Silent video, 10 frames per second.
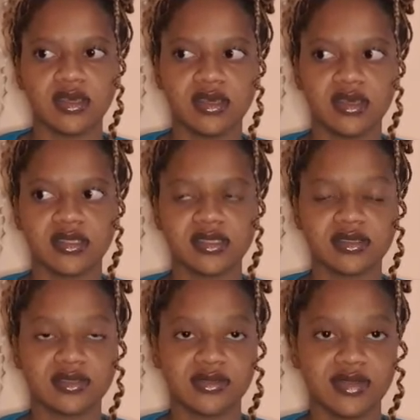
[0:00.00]

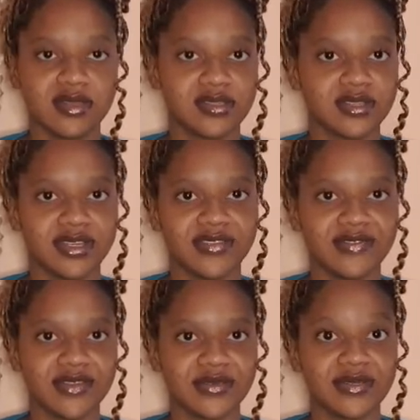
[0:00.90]
It's literally
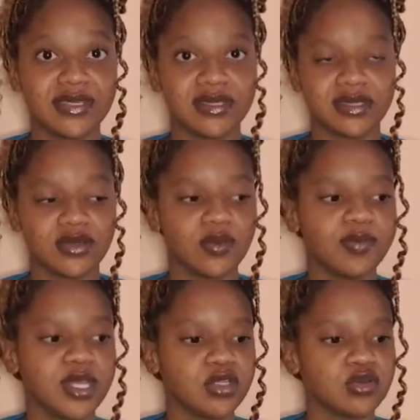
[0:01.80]
very easy
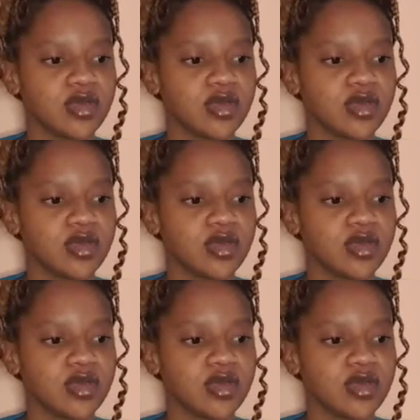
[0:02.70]
compared to